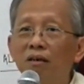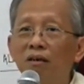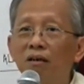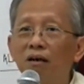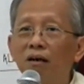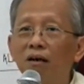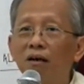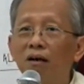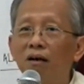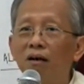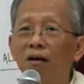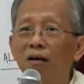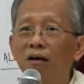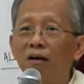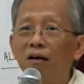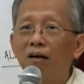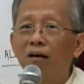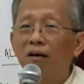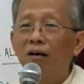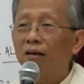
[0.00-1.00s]
Huh.
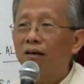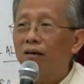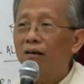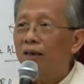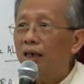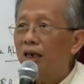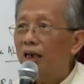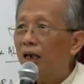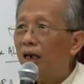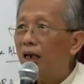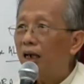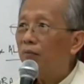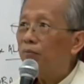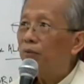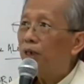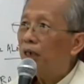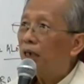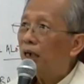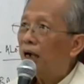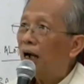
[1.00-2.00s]
They
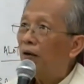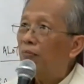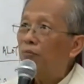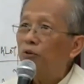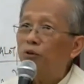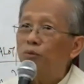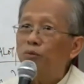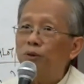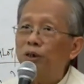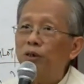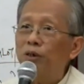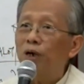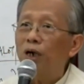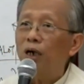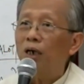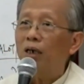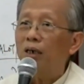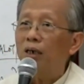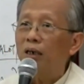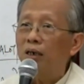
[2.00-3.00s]
aim, they come to be
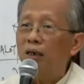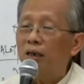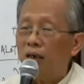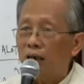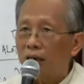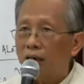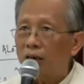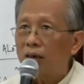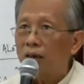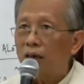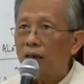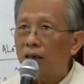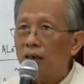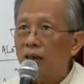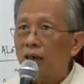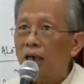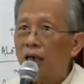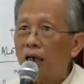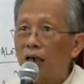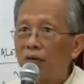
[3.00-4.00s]
what?
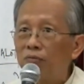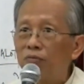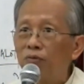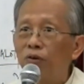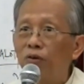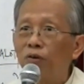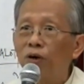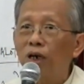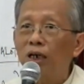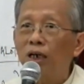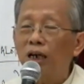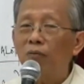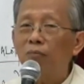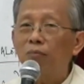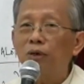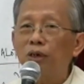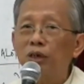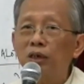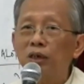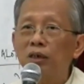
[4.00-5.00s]
They aim for what? Their
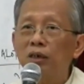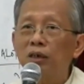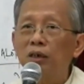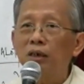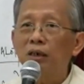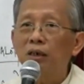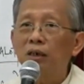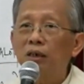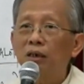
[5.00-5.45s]
ambition.